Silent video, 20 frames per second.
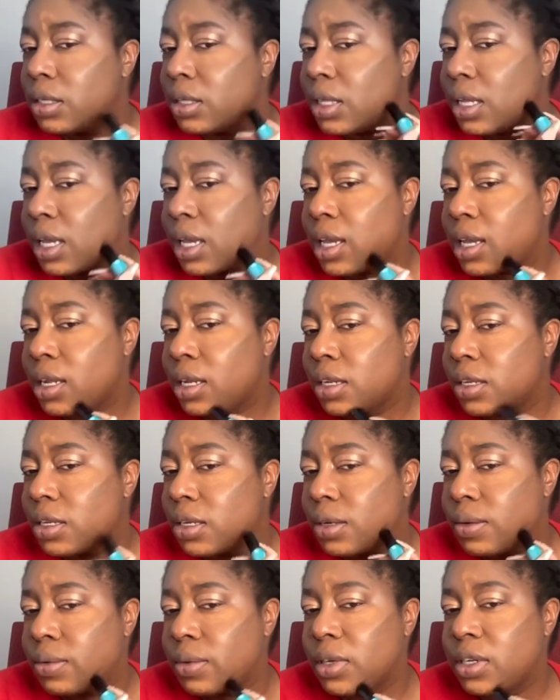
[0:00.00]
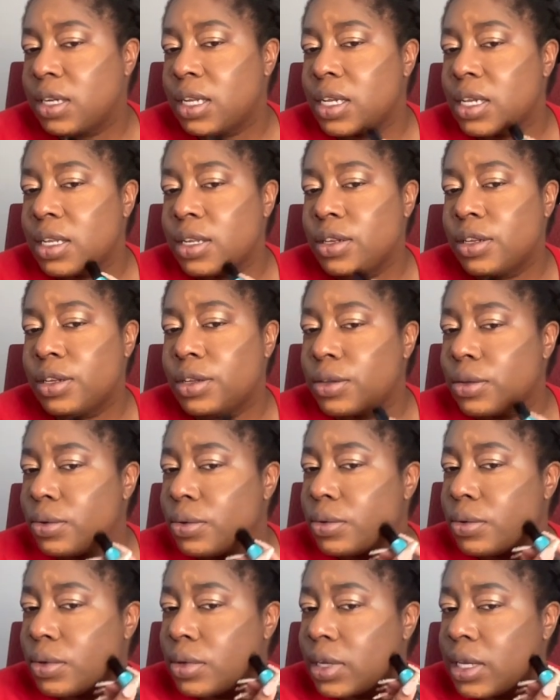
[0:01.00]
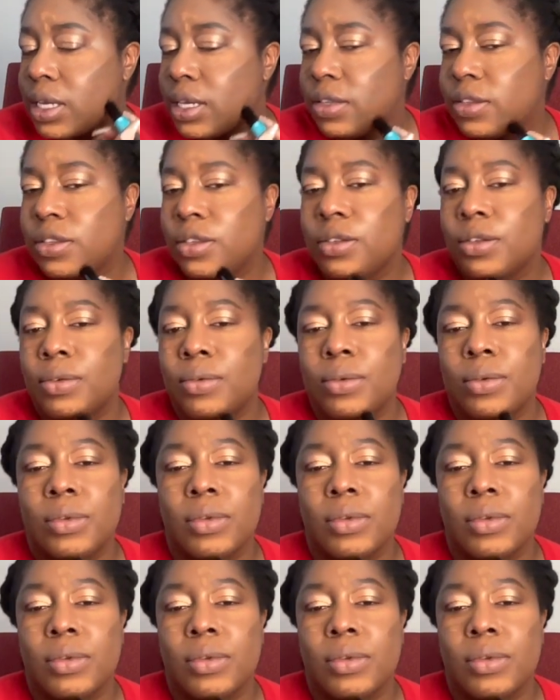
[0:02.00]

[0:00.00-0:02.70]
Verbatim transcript: that were taken to a zoo.